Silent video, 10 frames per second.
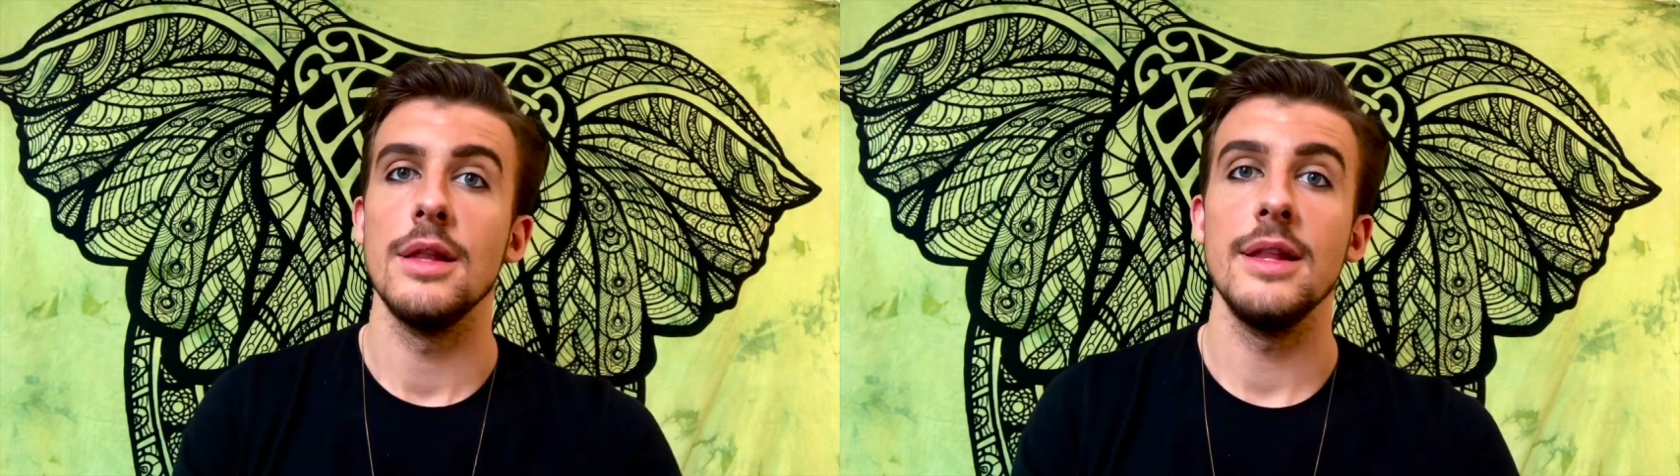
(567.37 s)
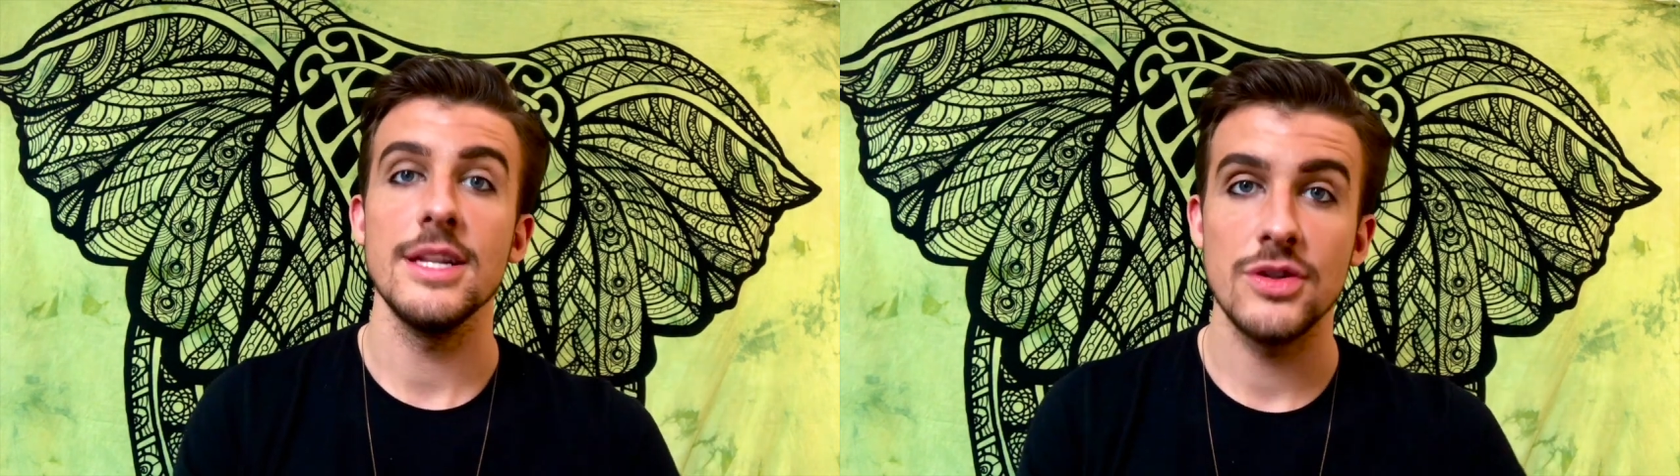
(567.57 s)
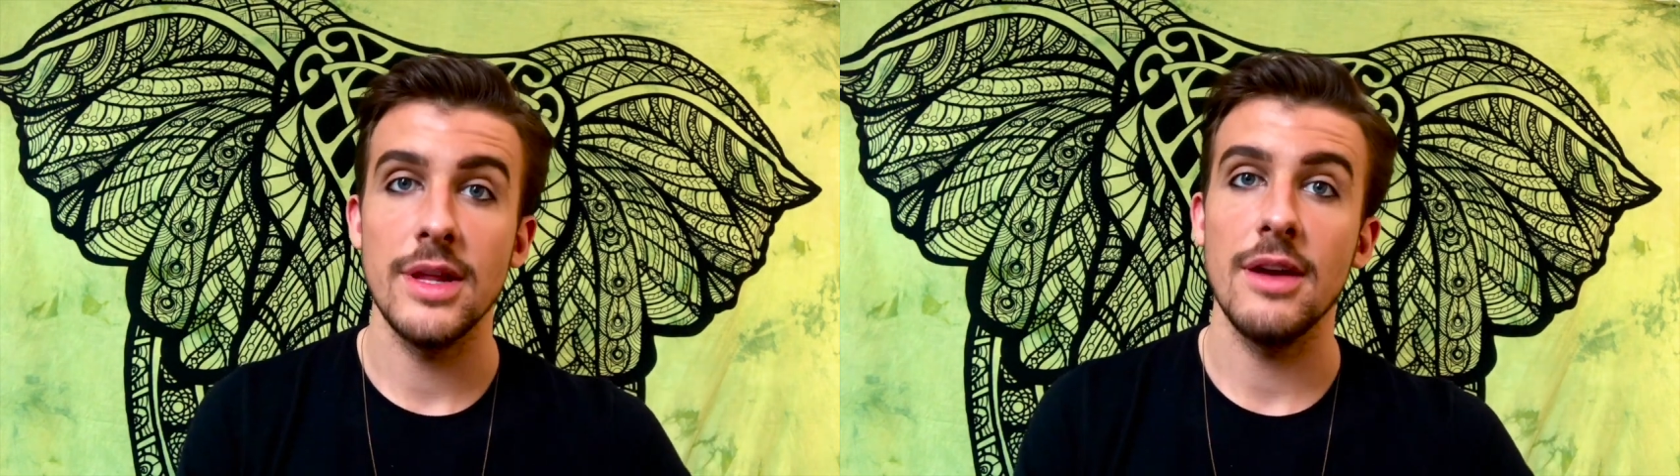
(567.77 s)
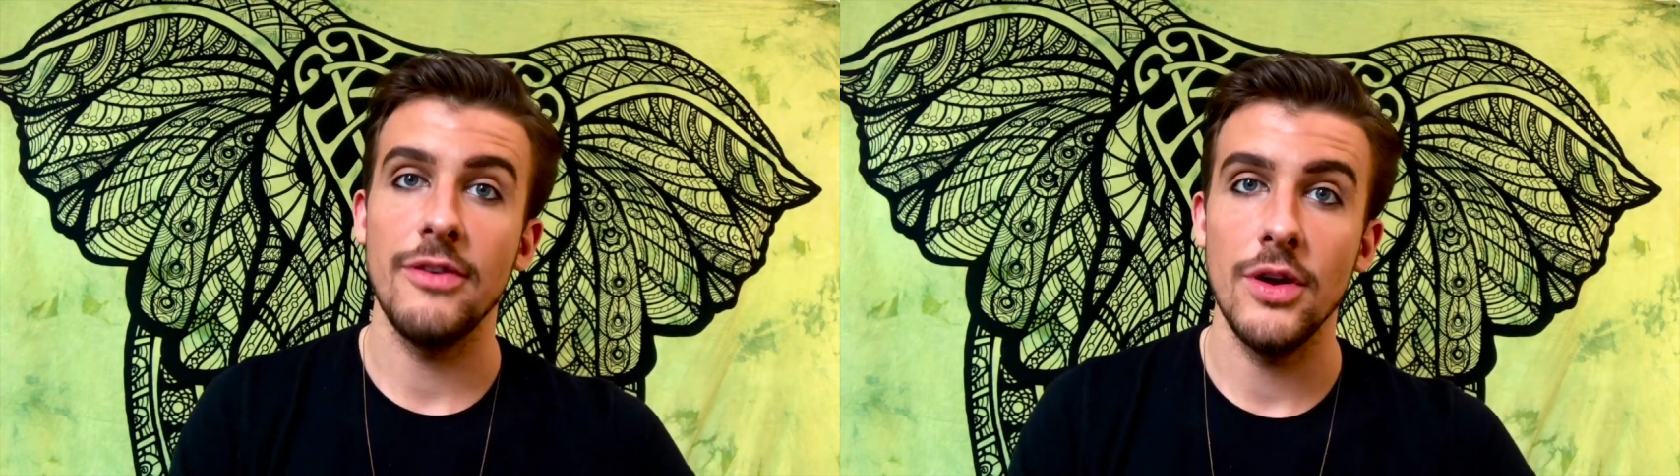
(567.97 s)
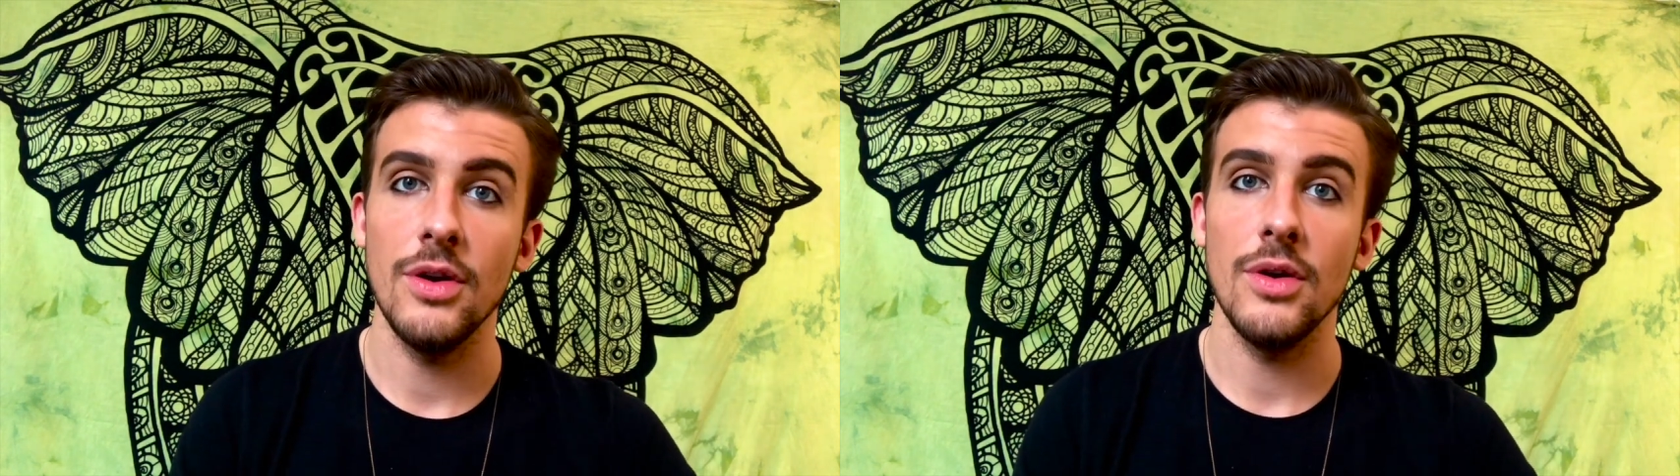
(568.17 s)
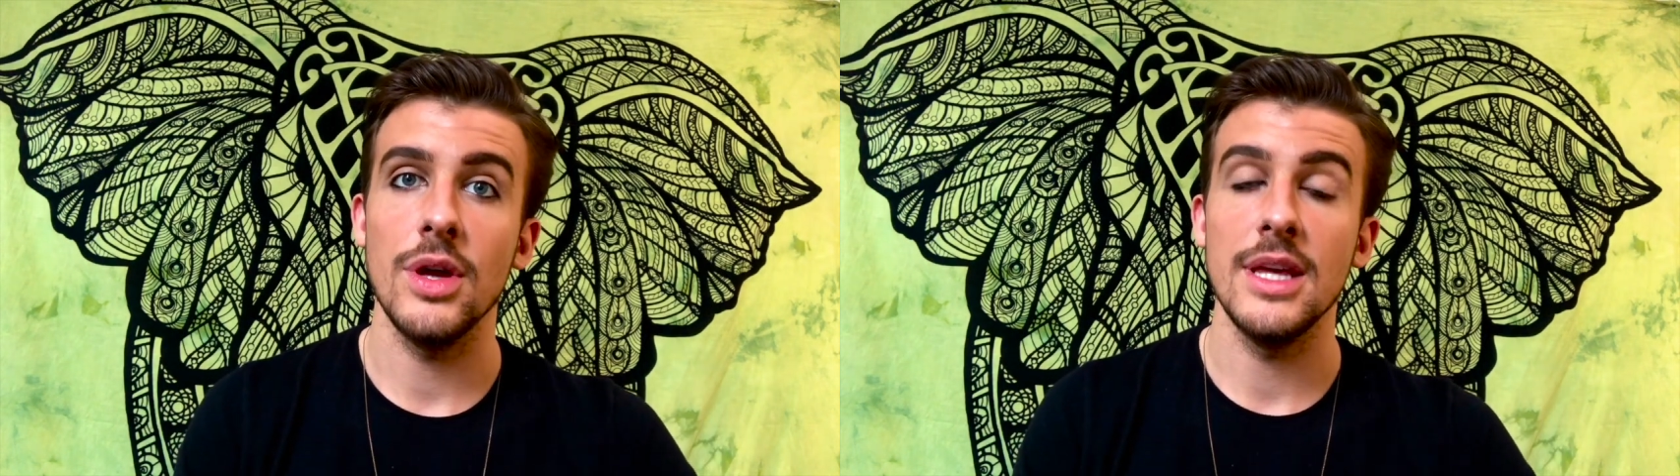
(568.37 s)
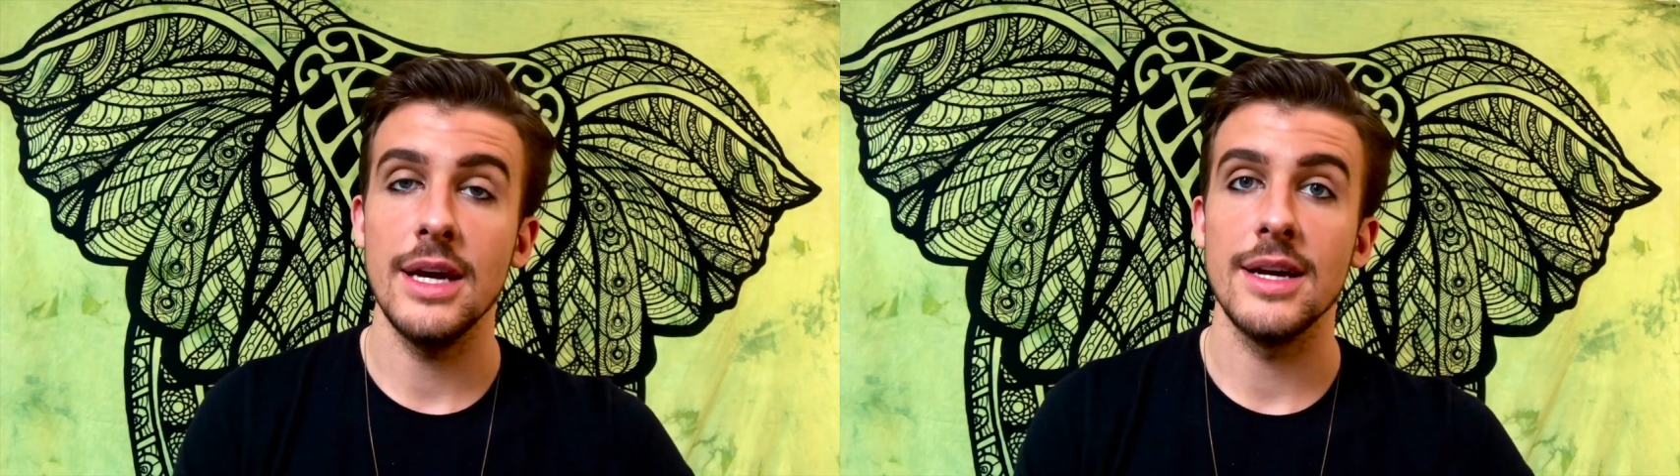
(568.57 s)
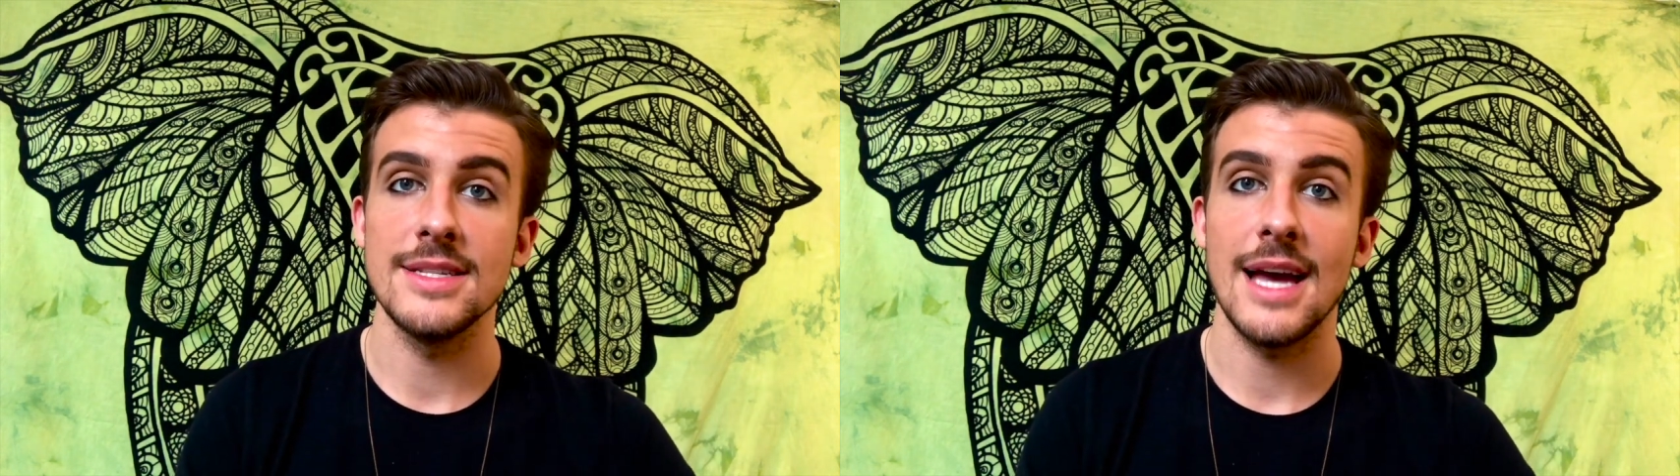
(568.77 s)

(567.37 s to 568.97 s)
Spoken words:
Literally a few years